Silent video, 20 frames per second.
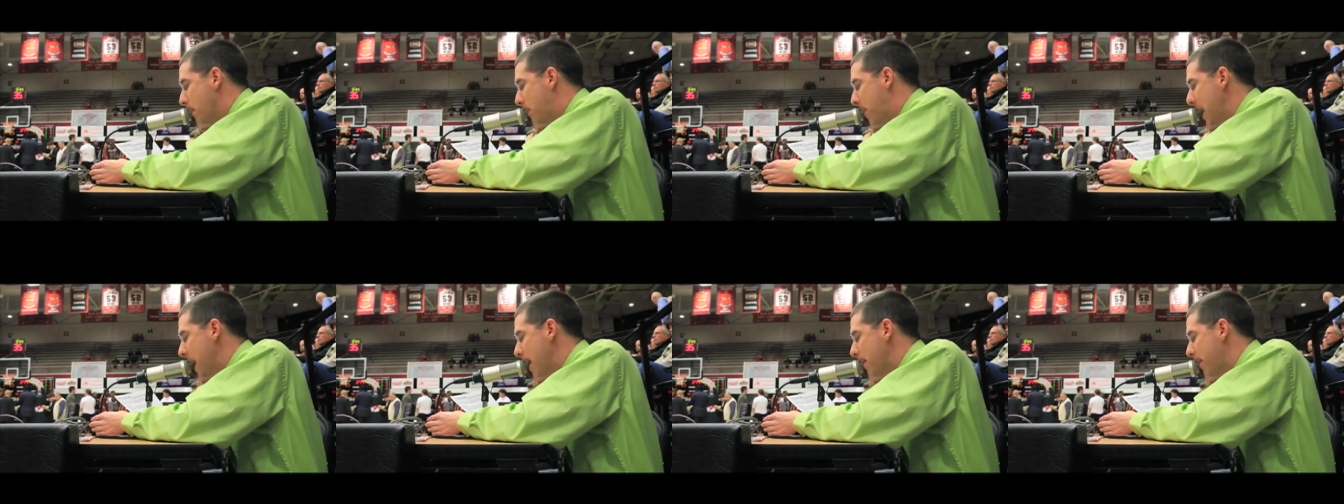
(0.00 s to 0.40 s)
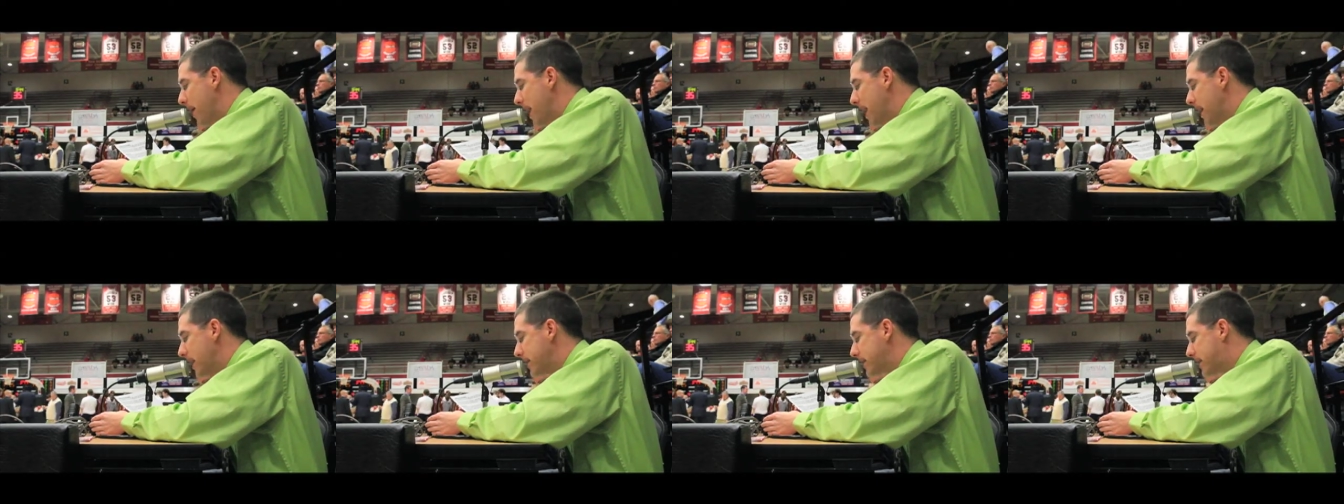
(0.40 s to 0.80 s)

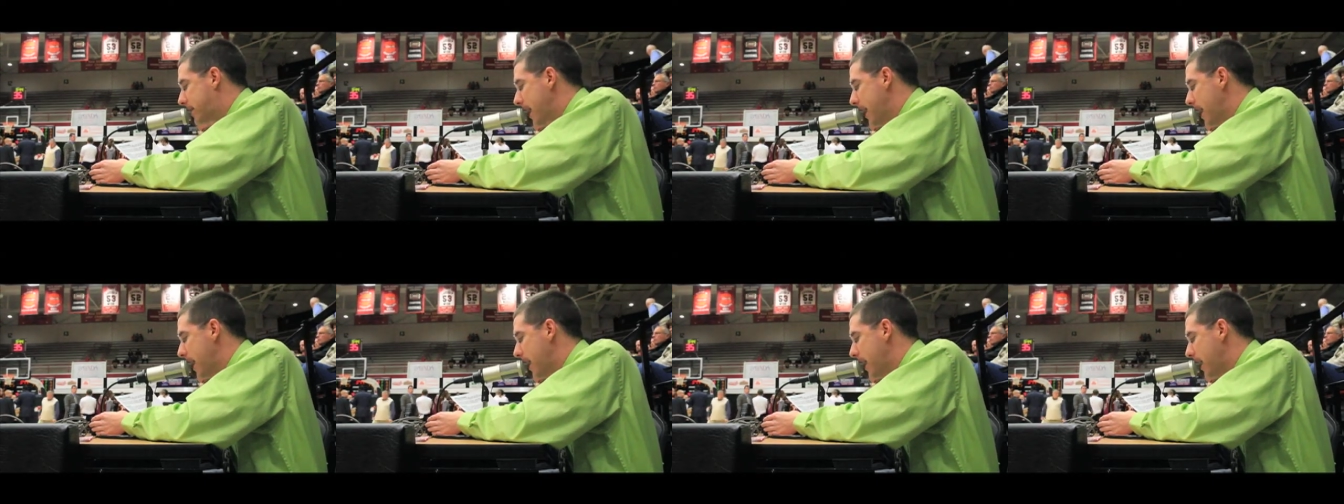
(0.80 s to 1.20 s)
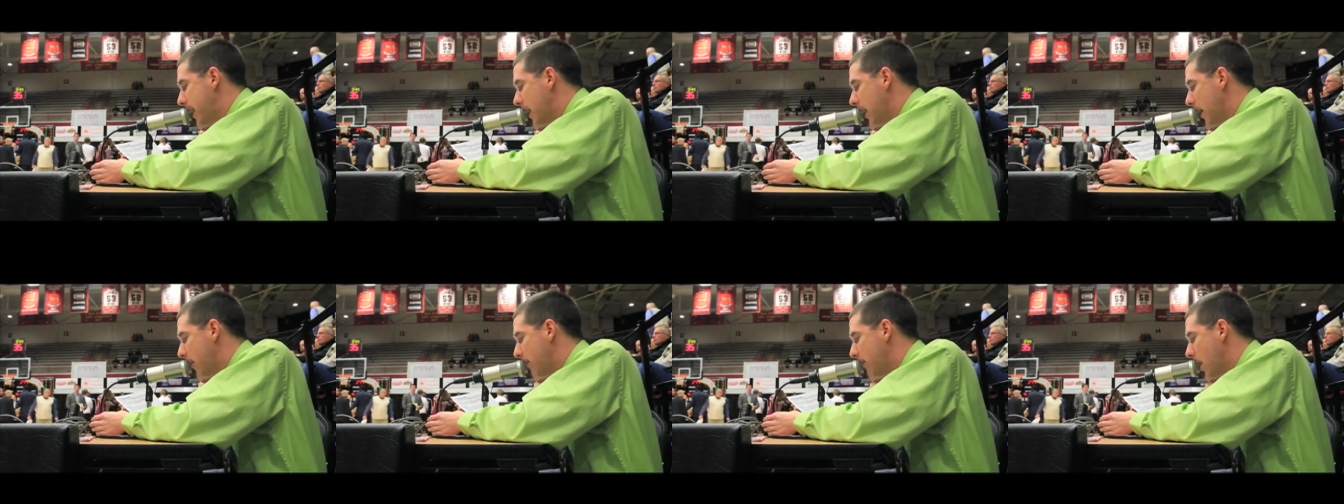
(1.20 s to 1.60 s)

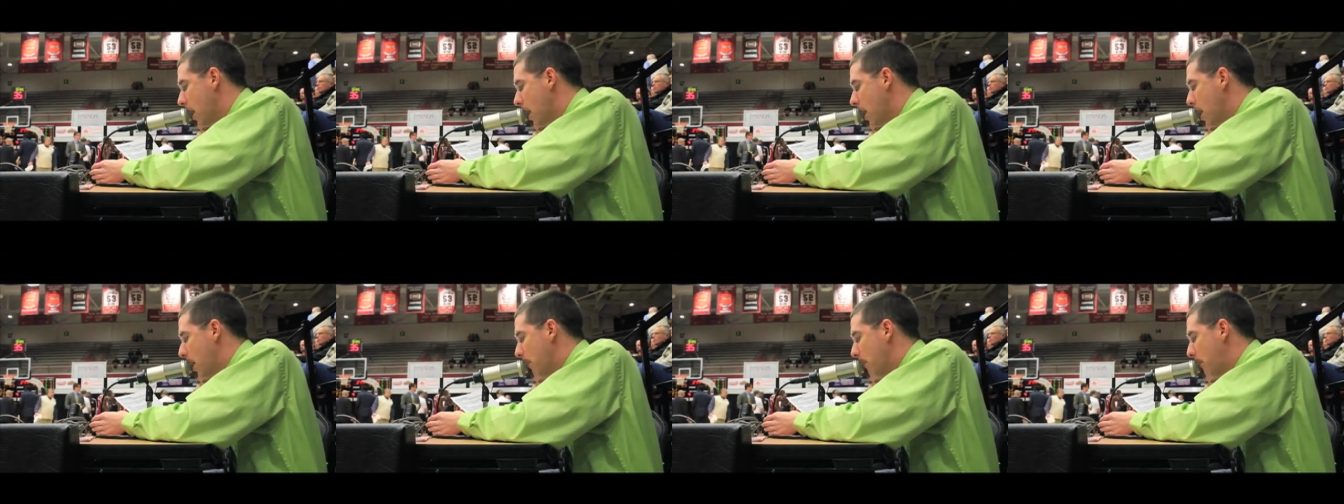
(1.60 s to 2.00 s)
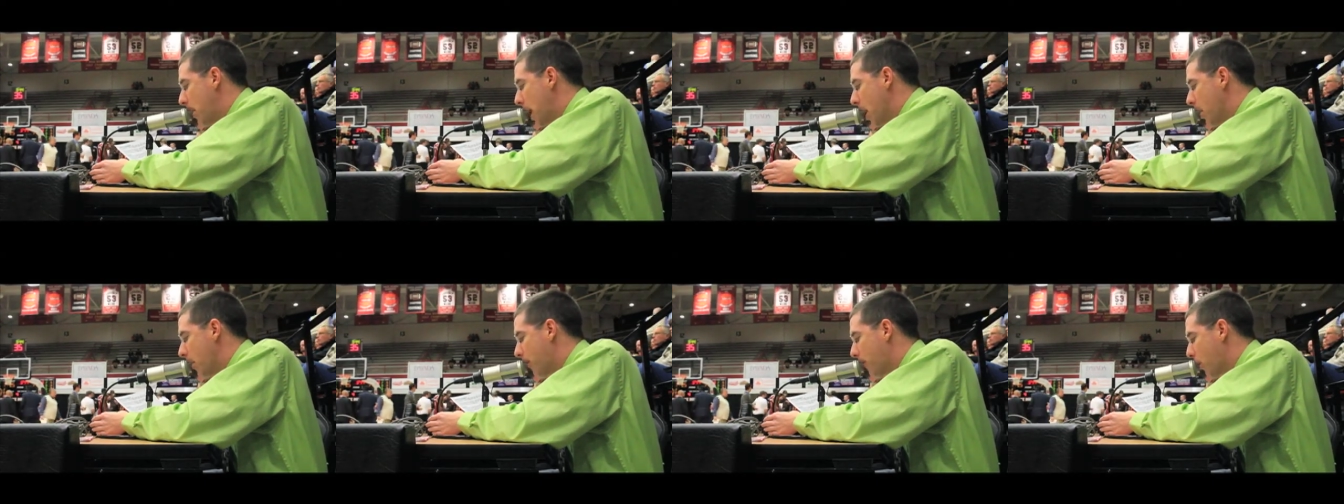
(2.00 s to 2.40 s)
BB&T,
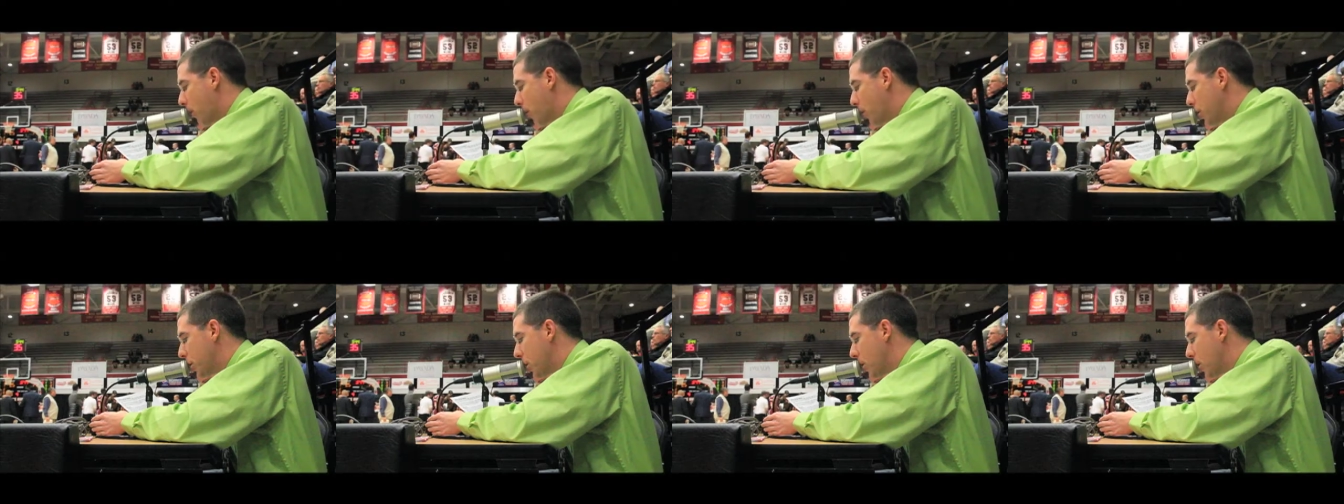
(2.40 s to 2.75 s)
Belfour